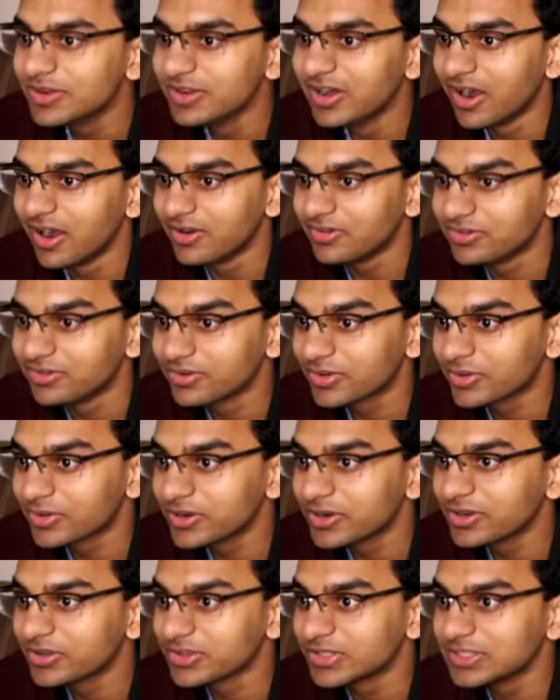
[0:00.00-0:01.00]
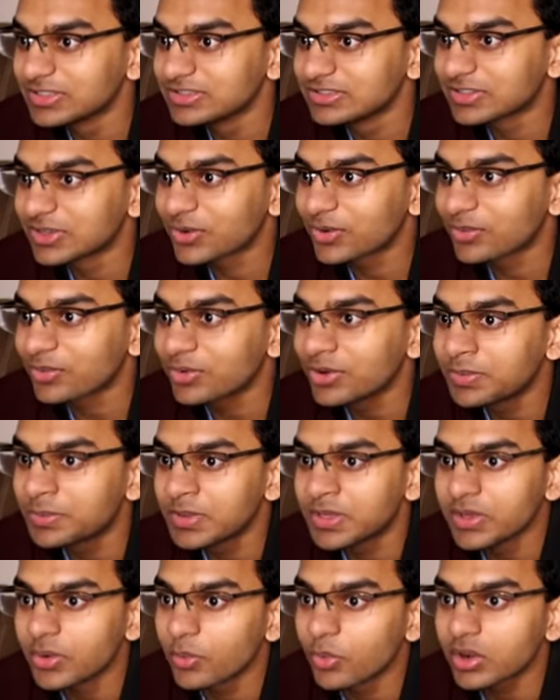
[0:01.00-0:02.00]
but no, for real, this is
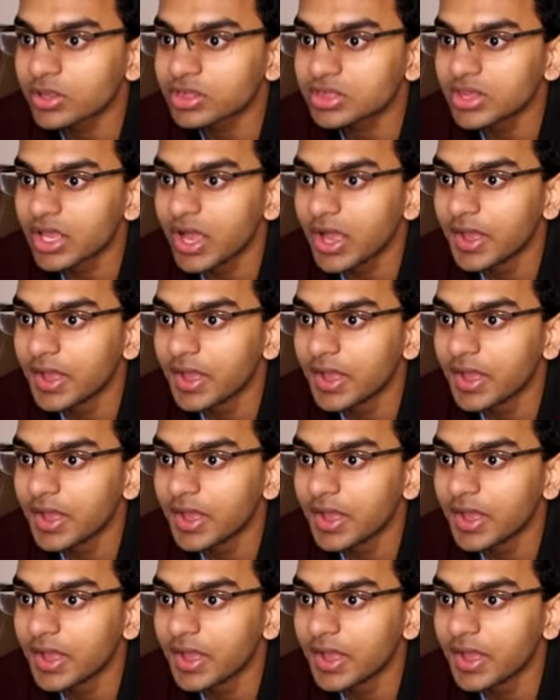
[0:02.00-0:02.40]
creepy. What the